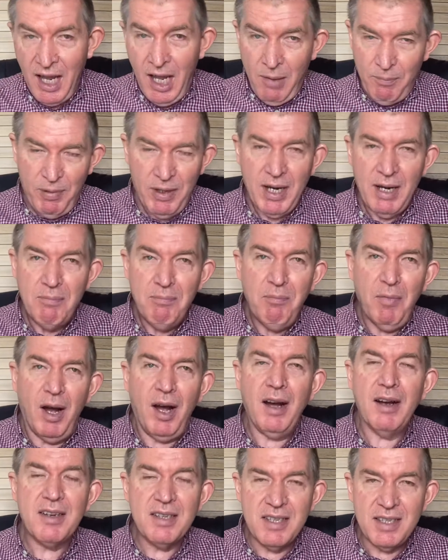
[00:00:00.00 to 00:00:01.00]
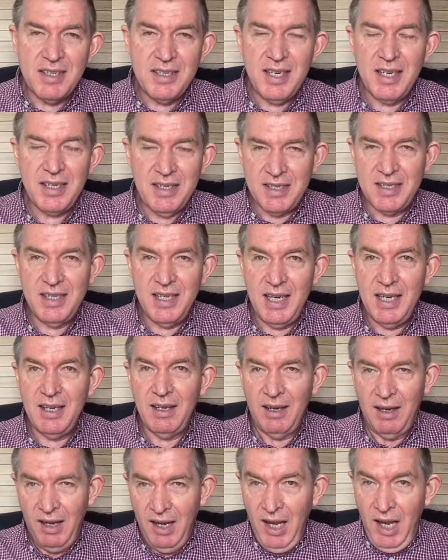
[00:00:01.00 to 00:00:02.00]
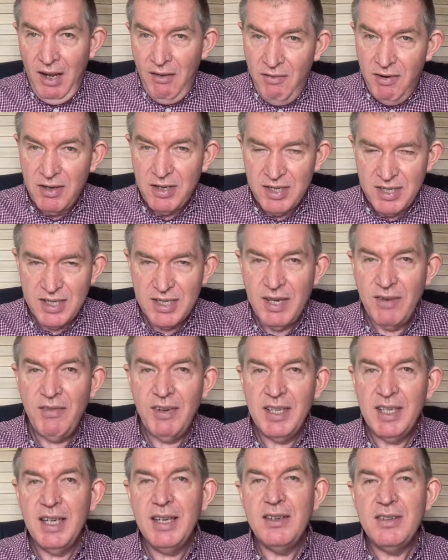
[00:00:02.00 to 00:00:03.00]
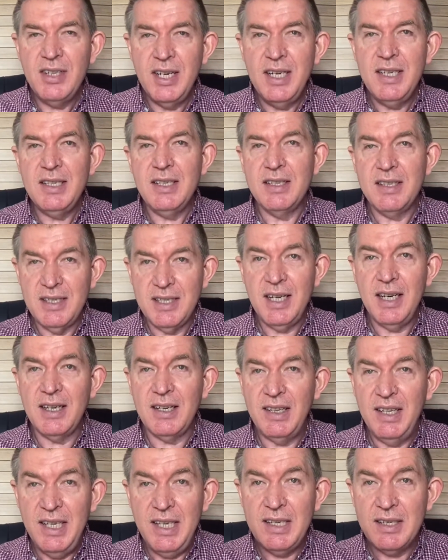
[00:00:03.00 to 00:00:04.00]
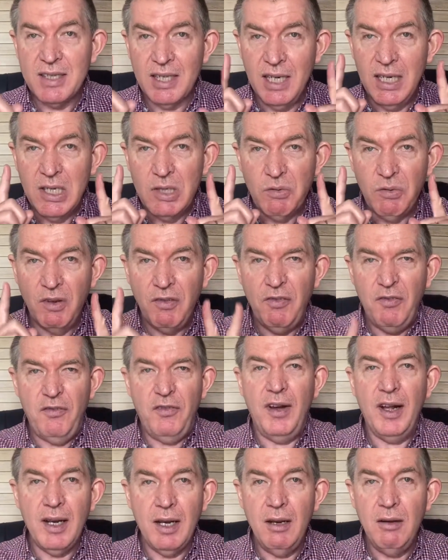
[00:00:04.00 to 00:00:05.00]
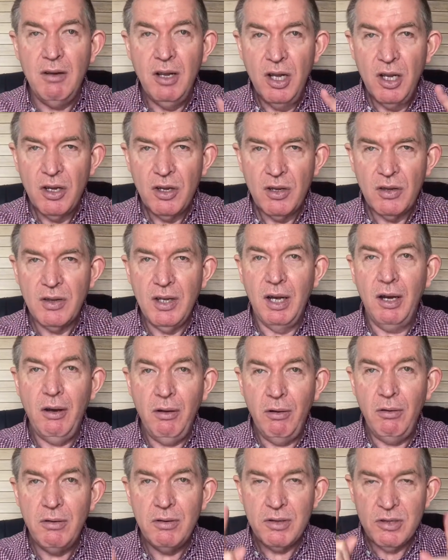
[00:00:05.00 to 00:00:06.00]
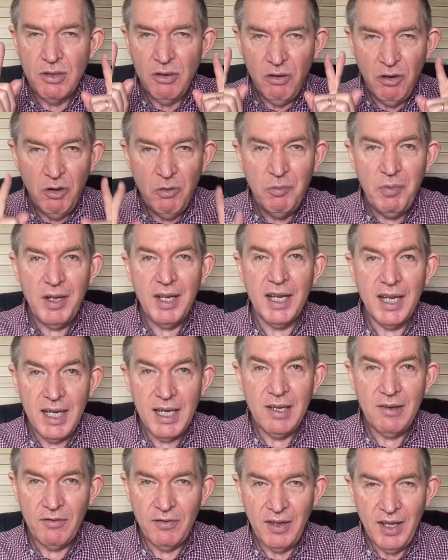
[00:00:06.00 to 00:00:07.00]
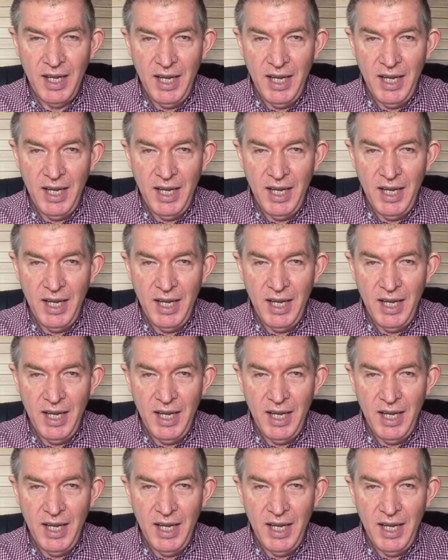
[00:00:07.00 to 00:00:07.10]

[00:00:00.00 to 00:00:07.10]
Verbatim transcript: But in Mark 16, verse 17, Jesus said, These signs will follow those who believe